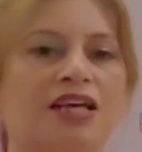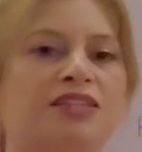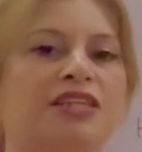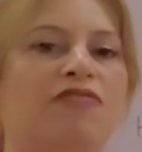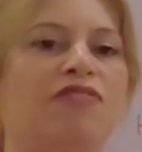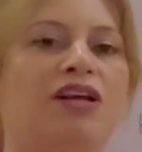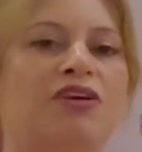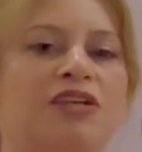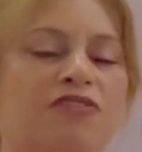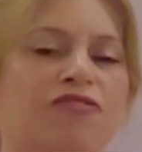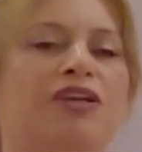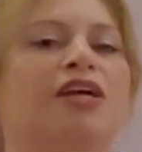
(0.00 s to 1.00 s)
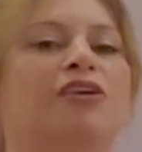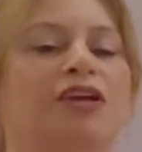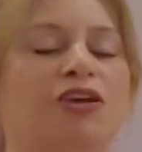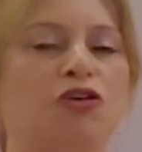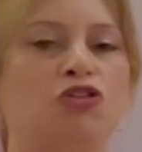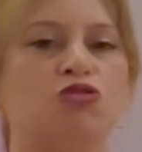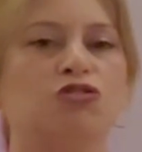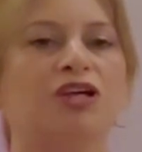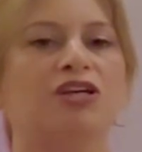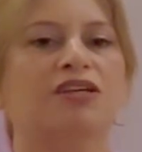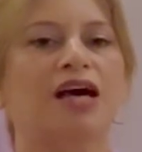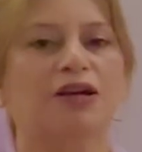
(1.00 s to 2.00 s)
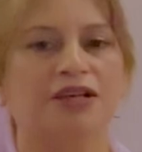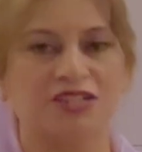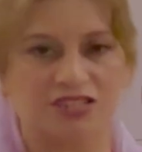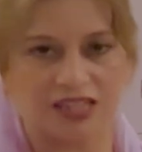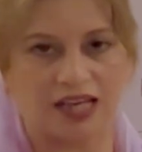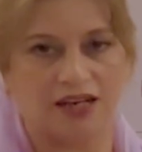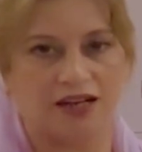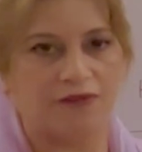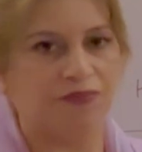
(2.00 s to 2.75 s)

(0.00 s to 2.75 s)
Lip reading: they will definitely reach to their target cell.